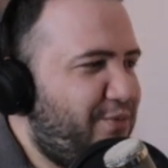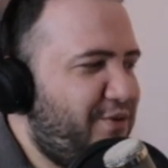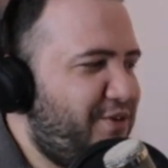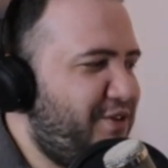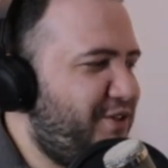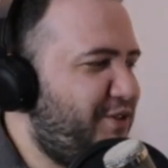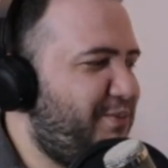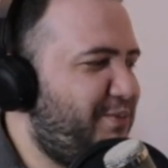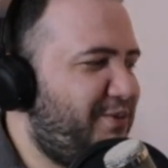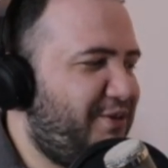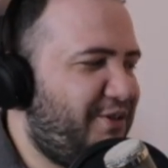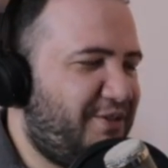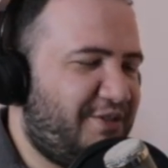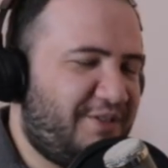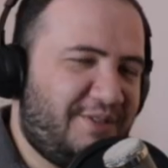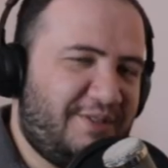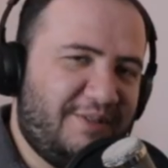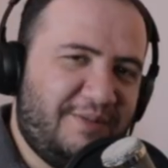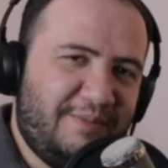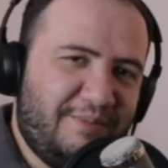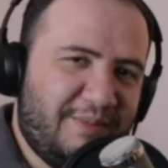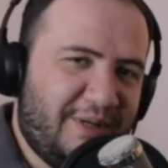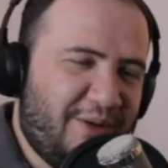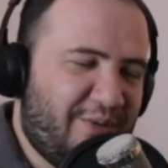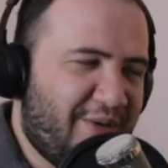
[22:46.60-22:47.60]
Spears,
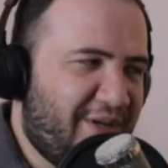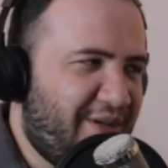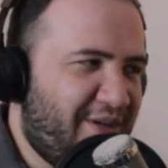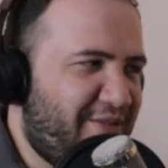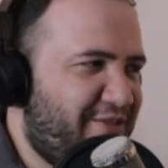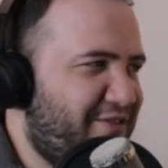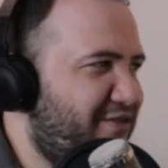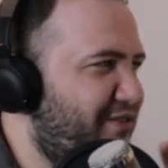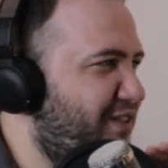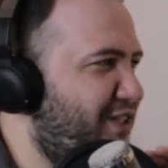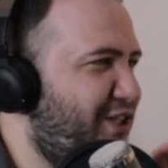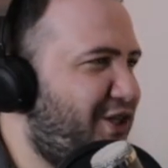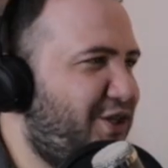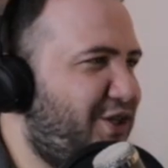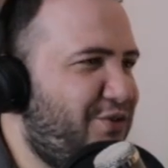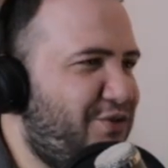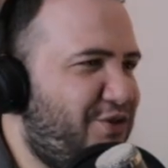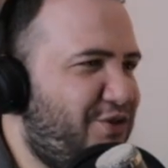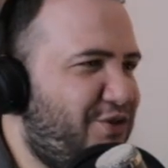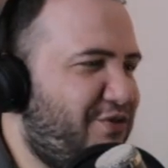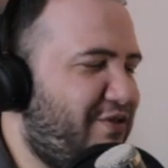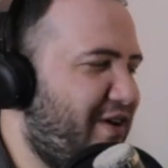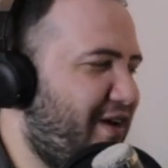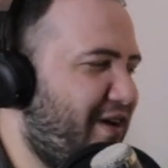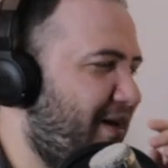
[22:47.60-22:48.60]
my wife, huge
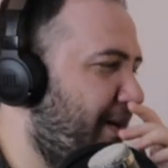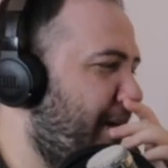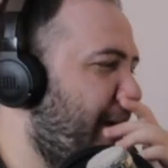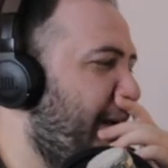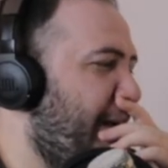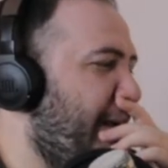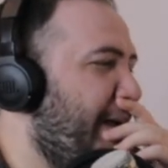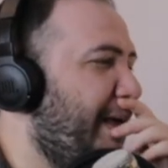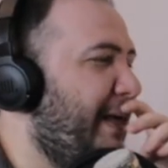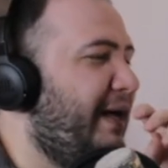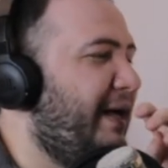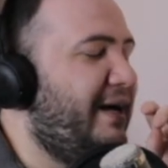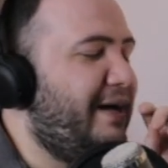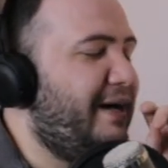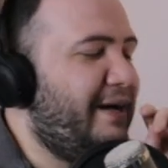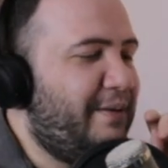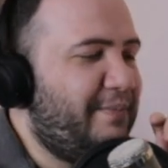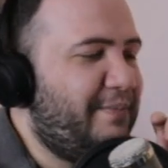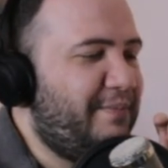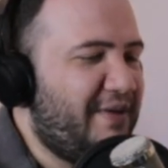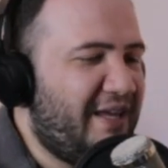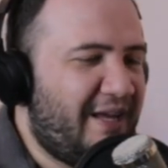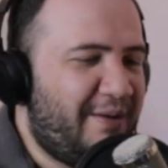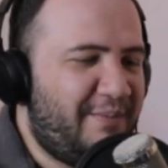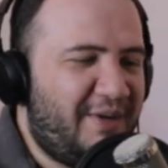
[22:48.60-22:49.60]
fan.
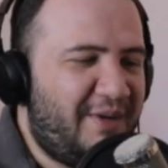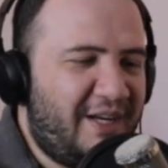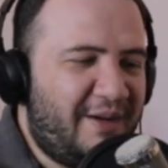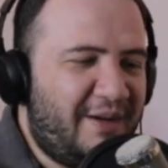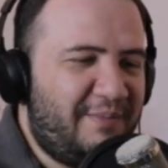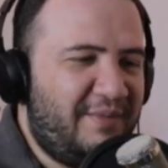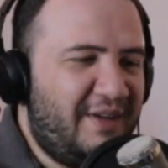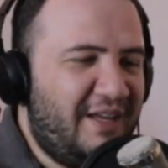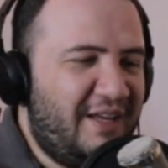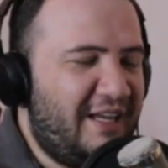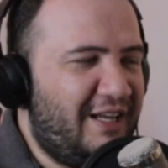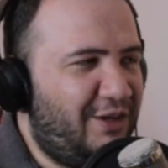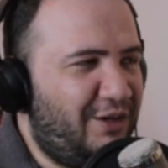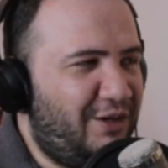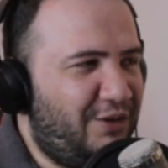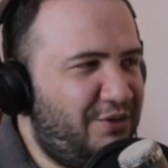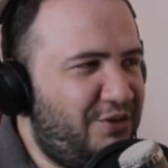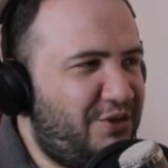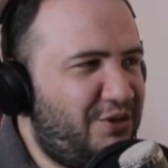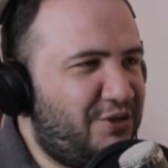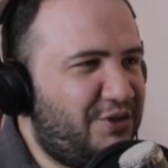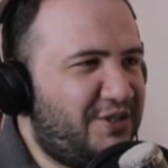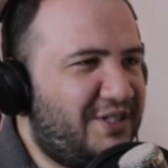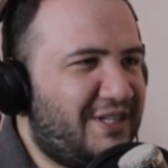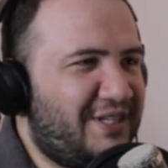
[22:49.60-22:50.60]
Eminem, Lose
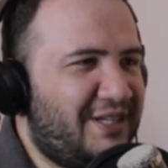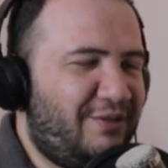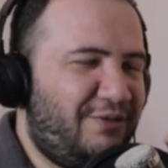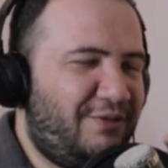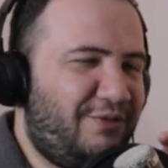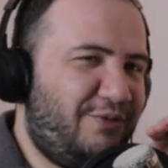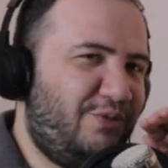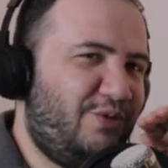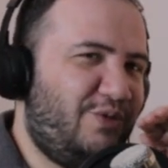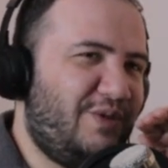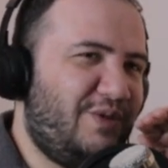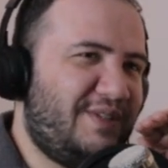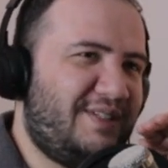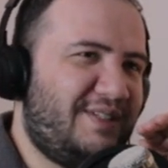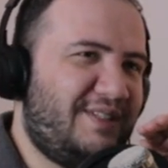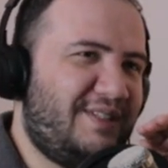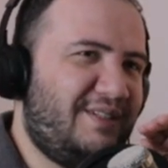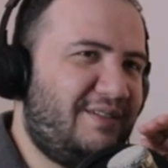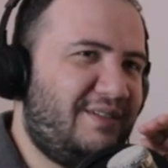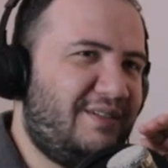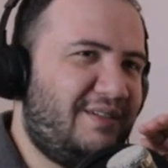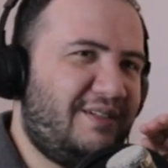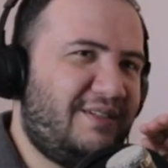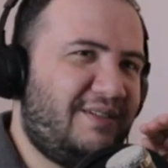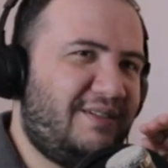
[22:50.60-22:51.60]
Yourself was
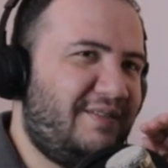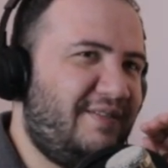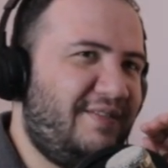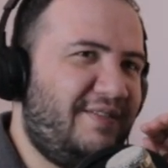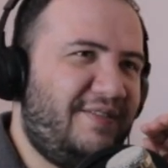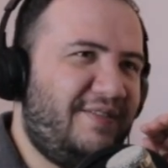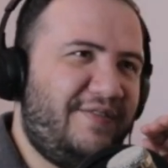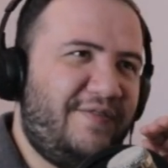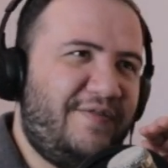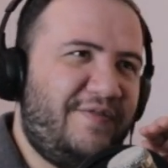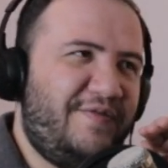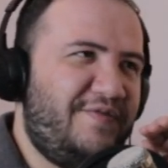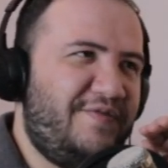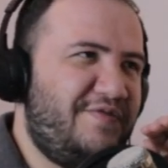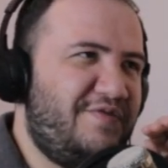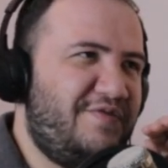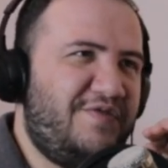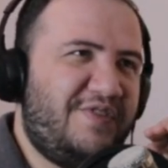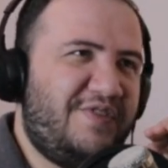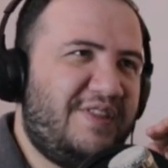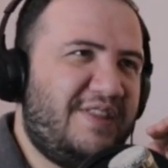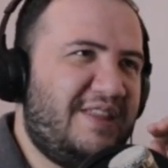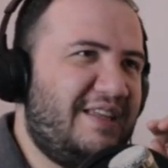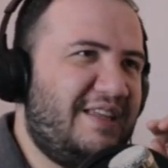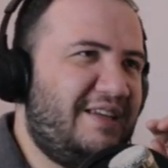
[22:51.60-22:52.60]
the,
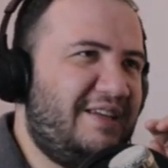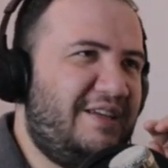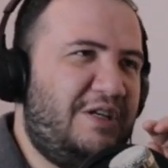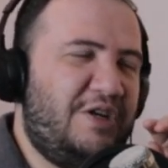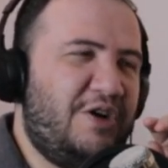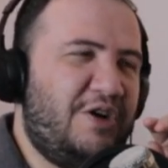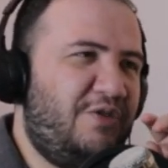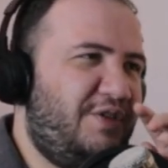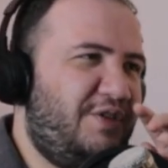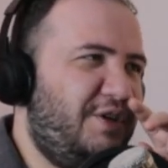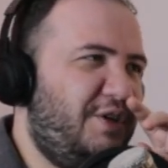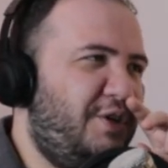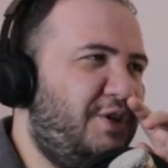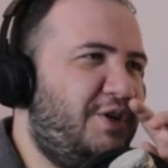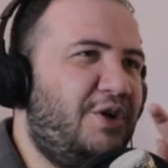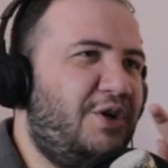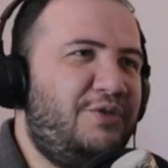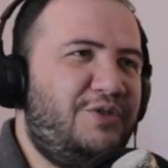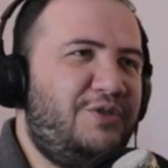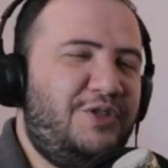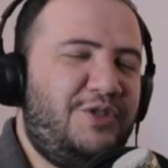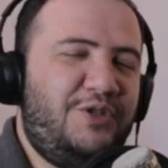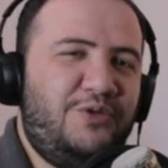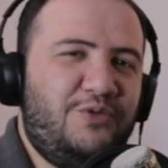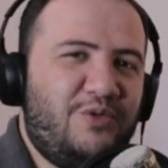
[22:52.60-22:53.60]
you know, the
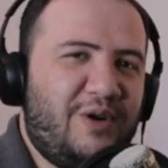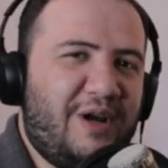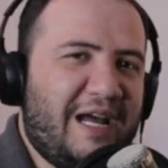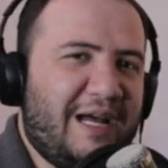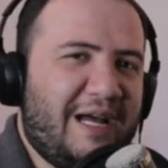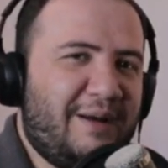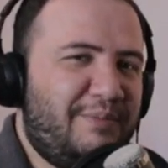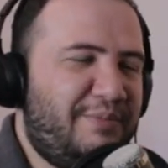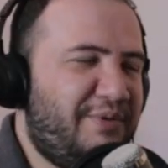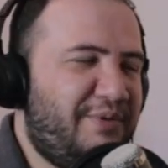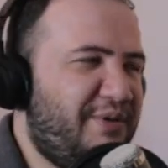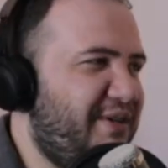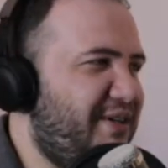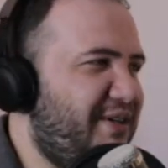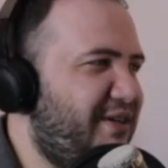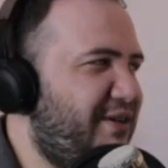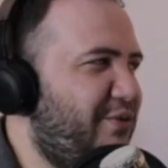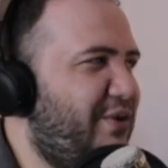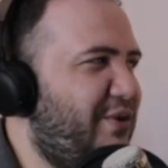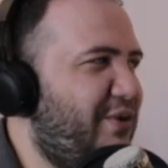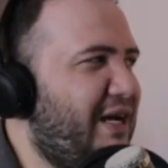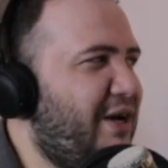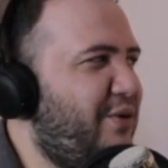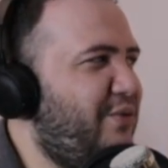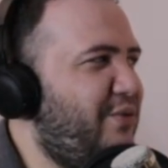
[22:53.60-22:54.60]
go-to rap.
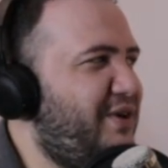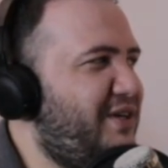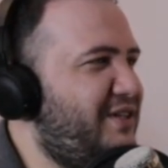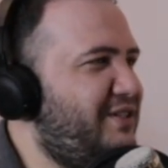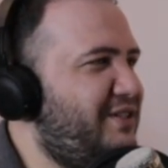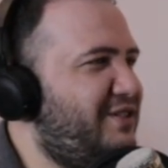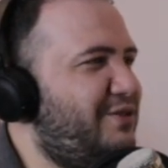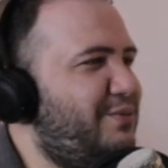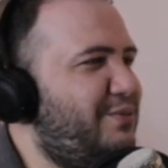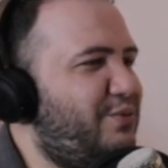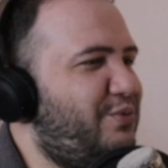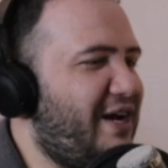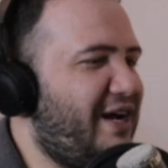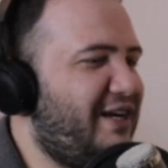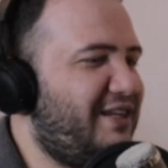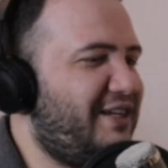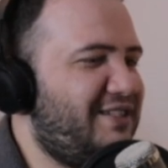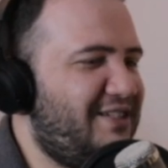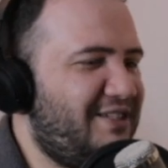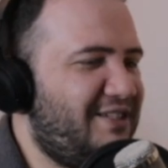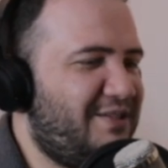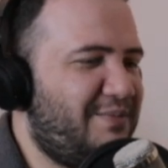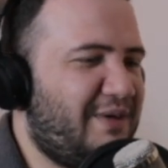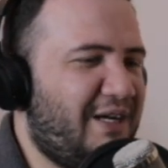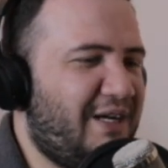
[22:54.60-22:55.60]
When I wanted to
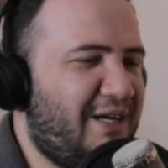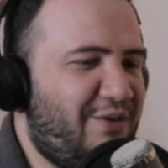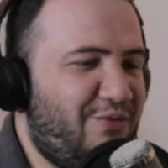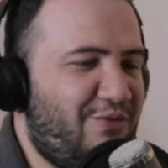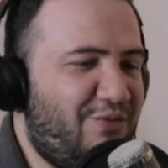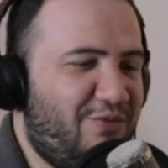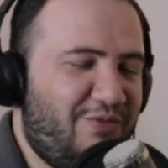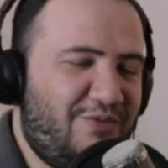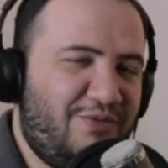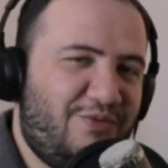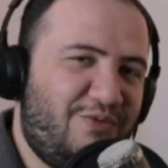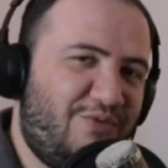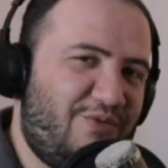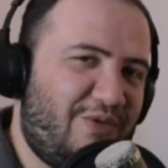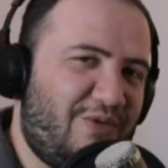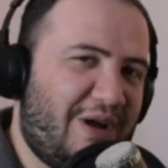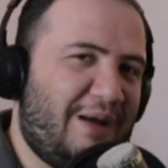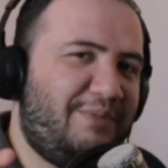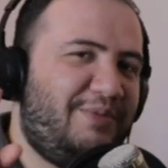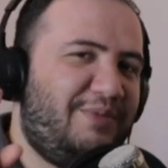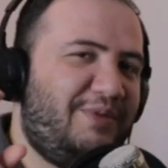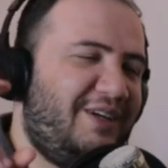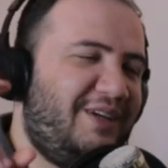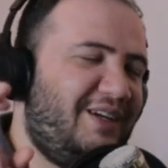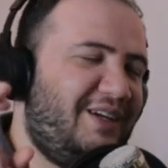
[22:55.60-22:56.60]
practice my
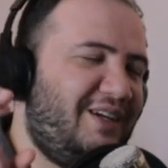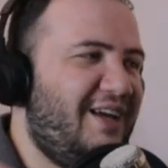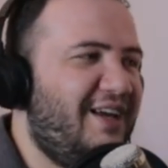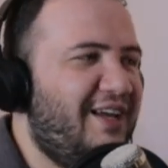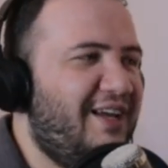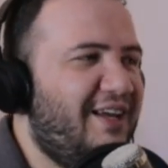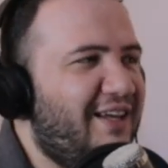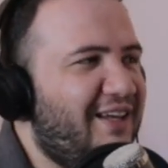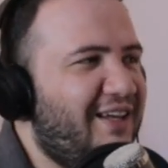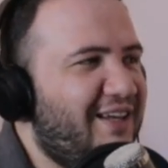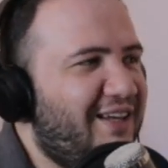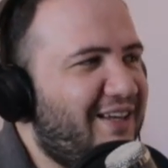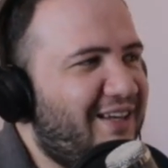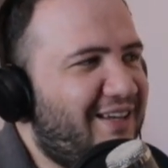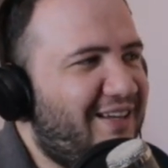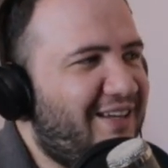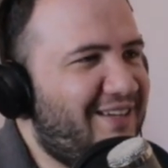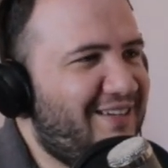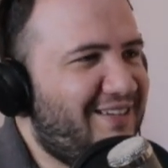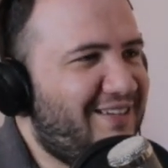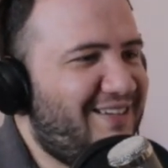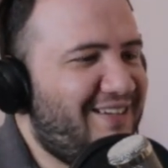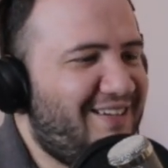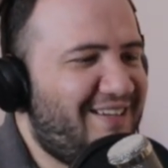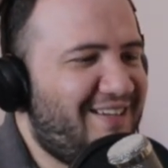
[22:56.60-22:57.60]
rapping,
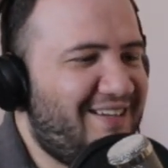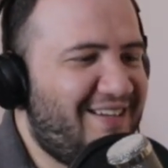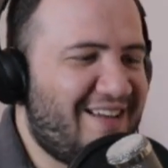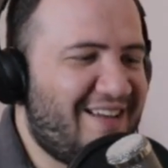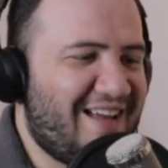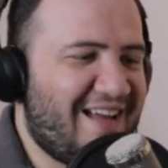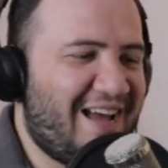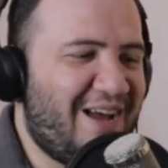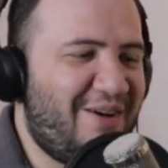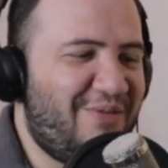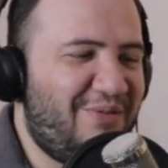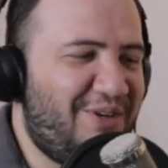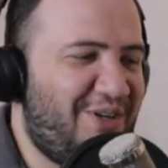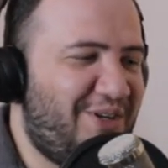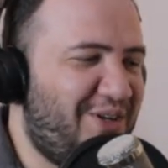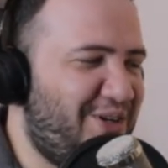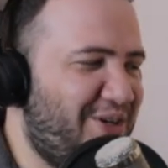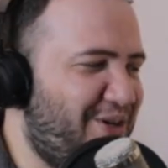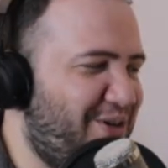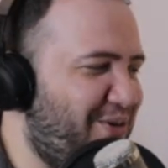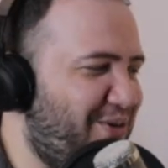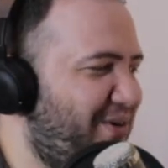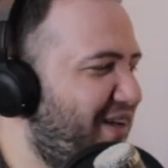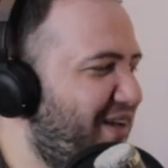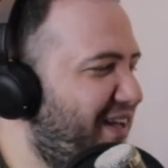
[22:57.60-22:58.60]
I would
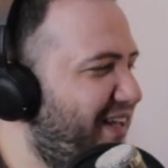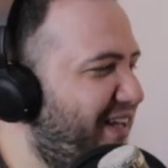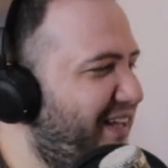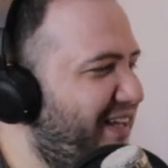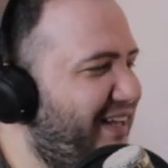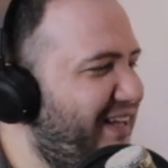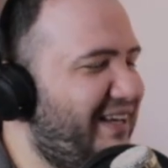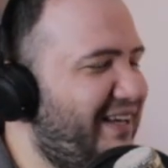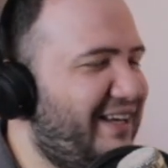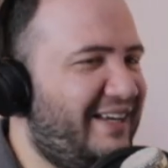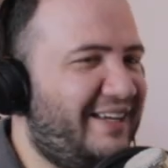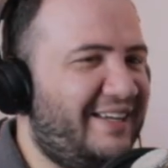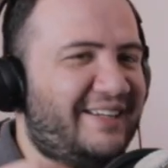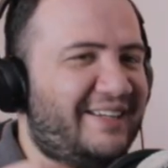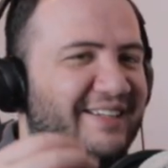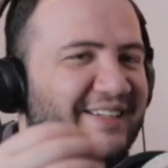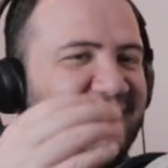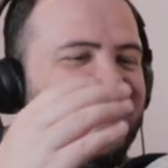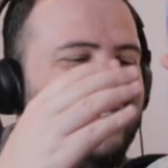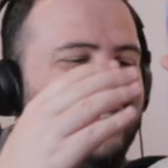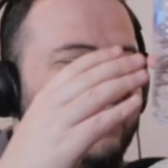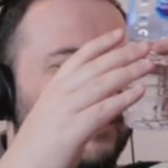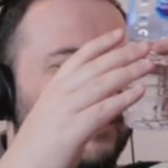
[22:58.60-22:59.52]
go and, you know,